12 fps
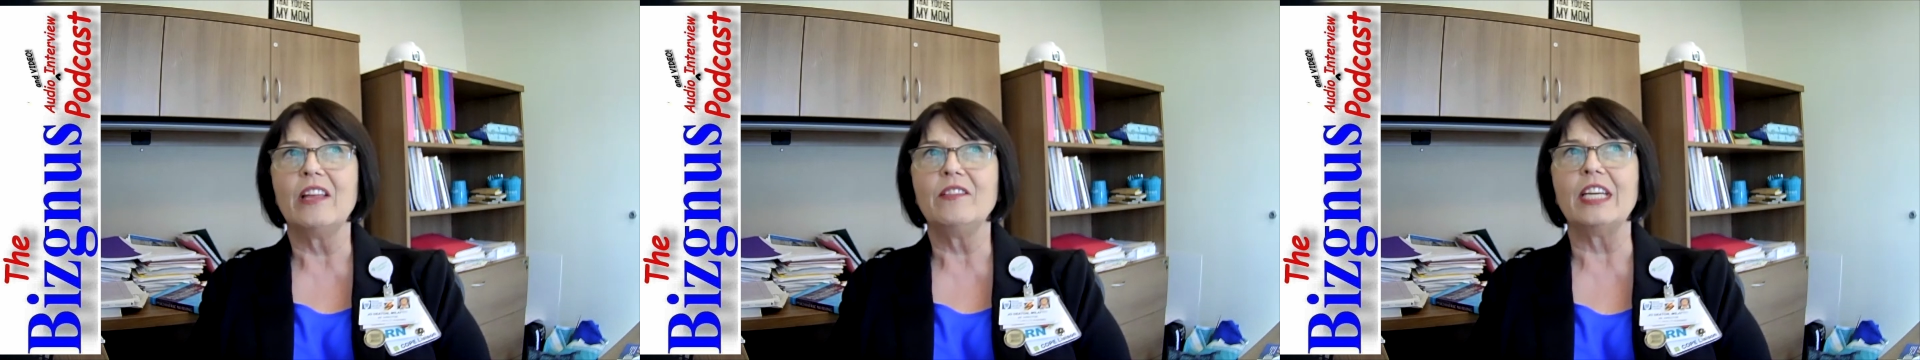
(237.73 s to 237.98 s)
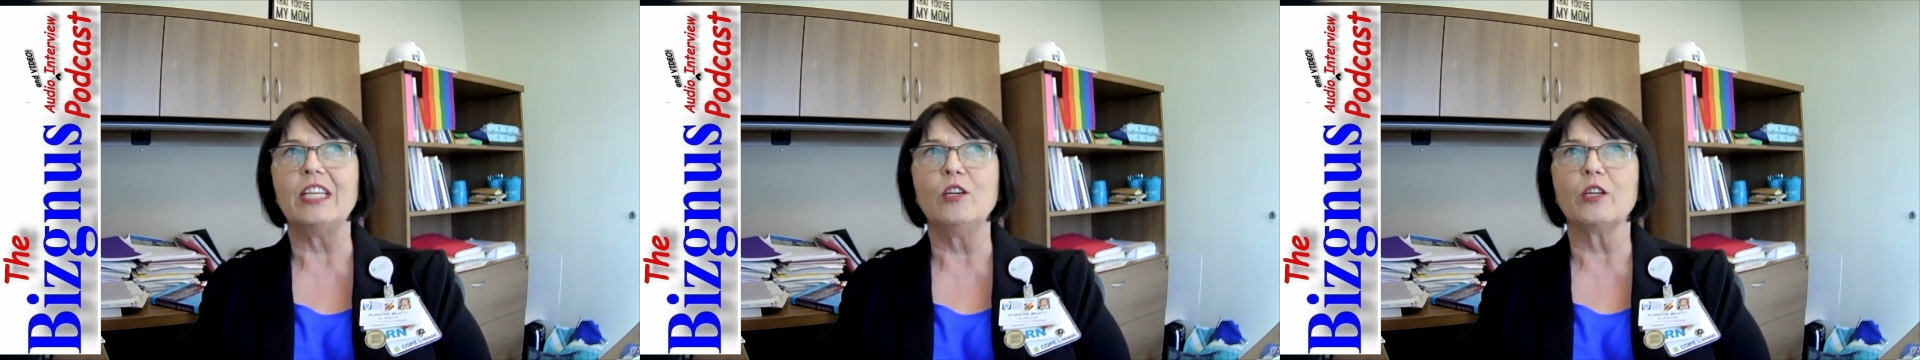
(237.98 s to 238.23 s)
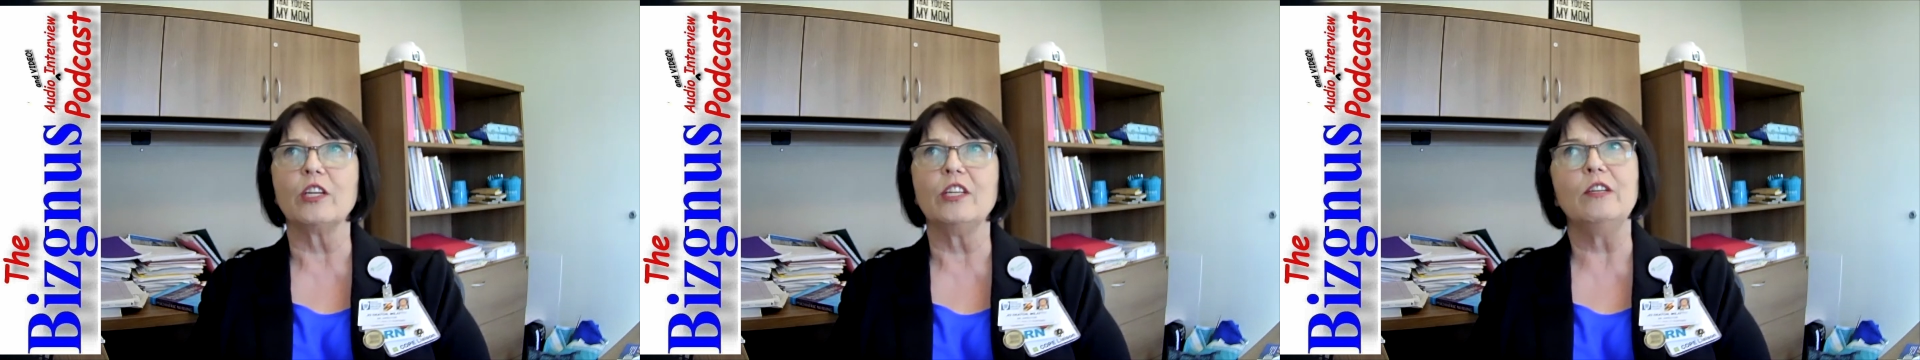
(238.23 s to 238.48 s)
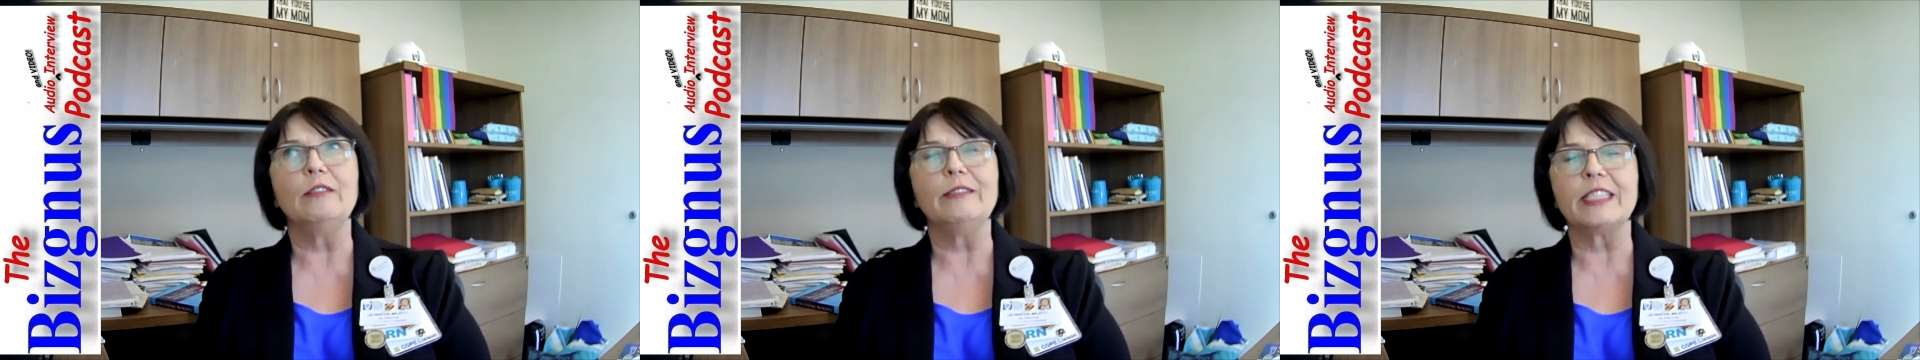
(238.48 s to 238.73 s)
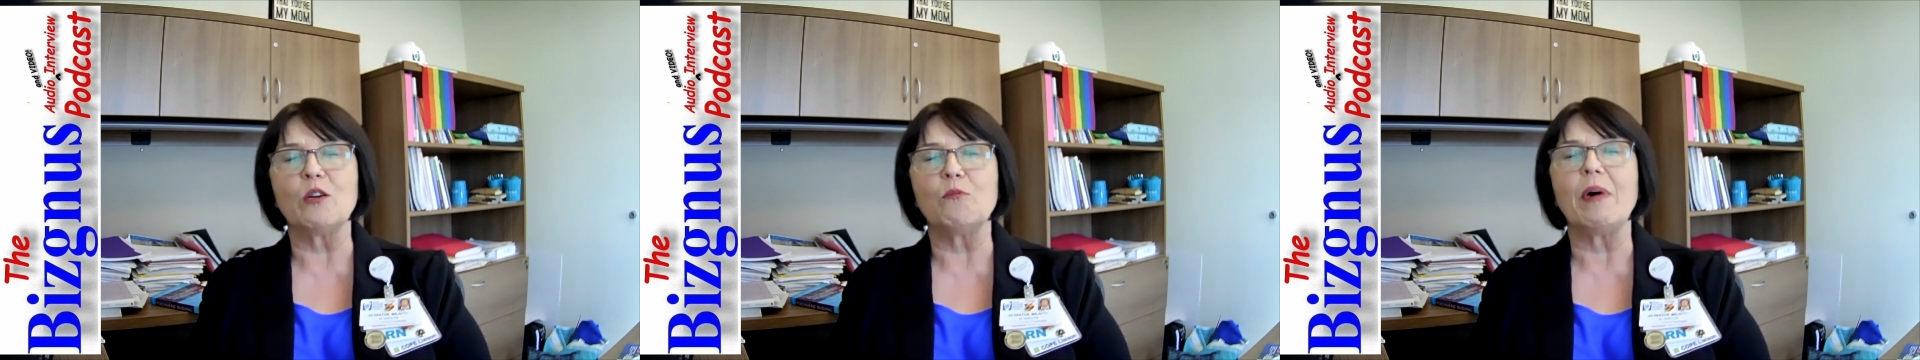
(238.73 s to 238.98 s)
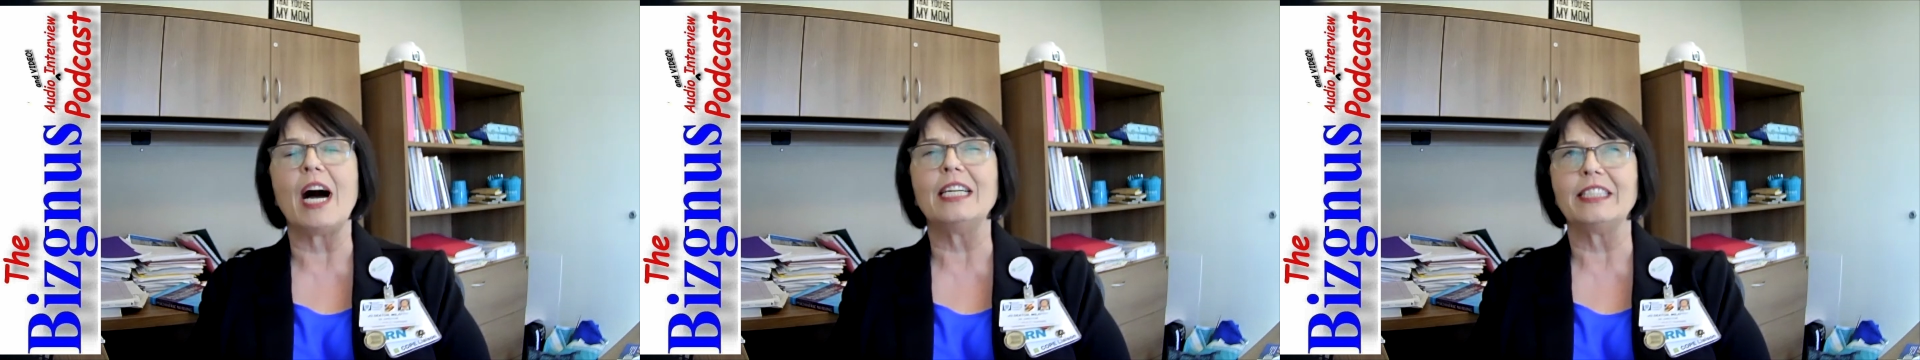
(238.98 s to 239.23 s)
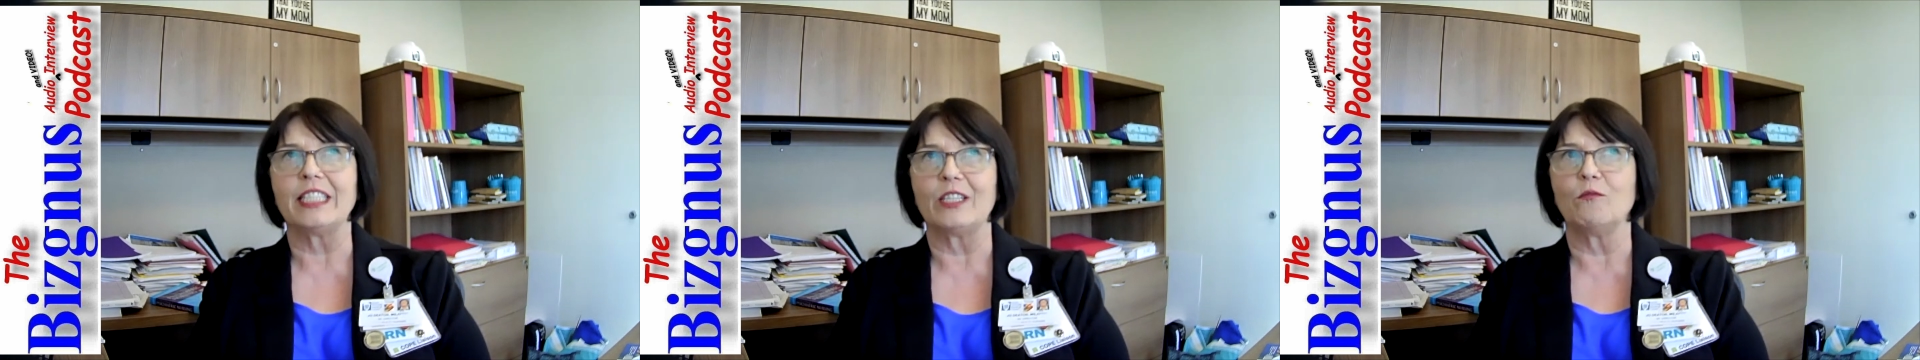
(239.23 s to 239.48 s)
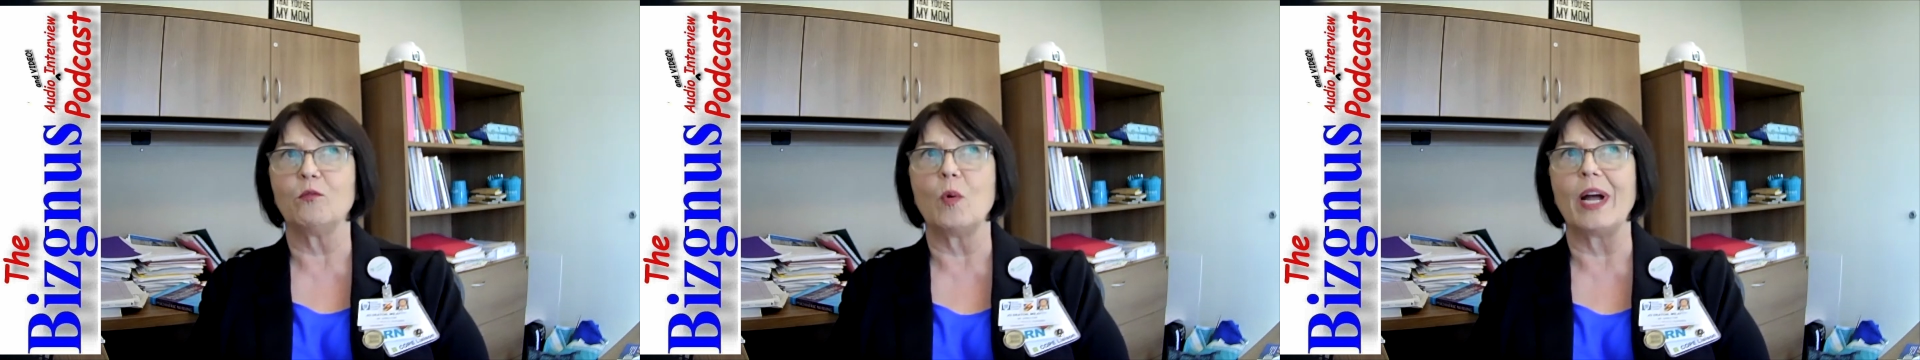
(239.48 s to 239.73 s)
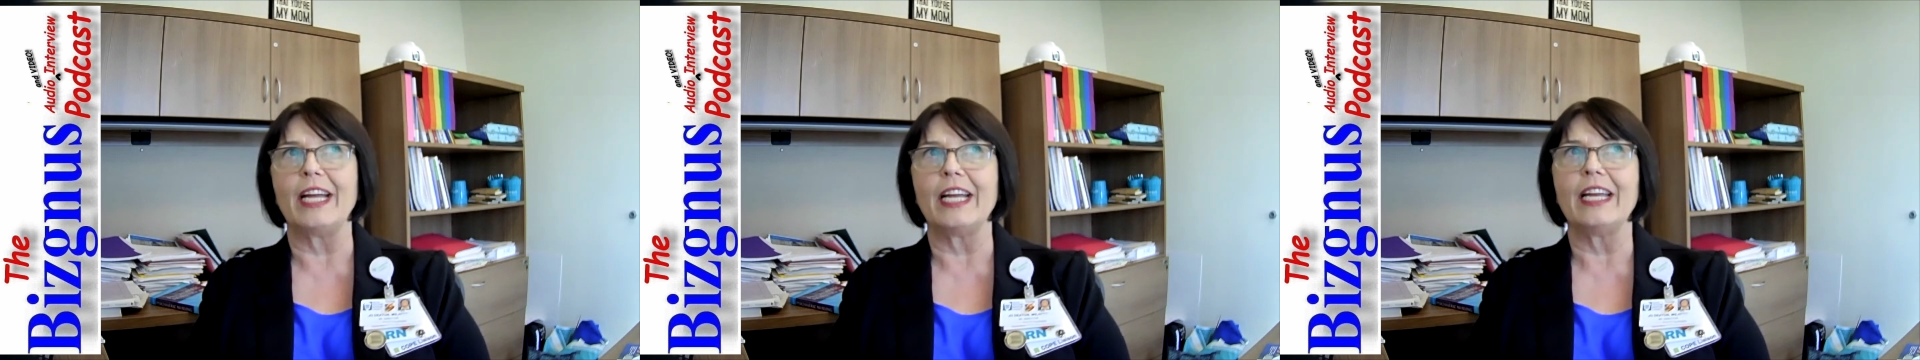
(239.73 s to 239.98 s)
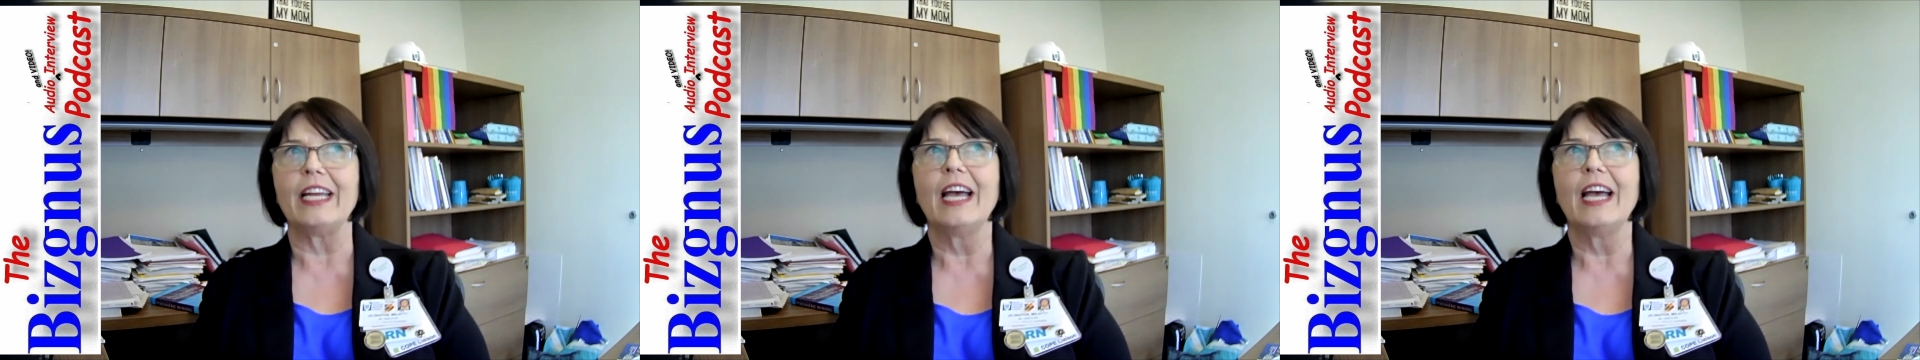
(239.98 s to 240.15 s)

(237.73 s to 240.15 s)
that you can use in a positive way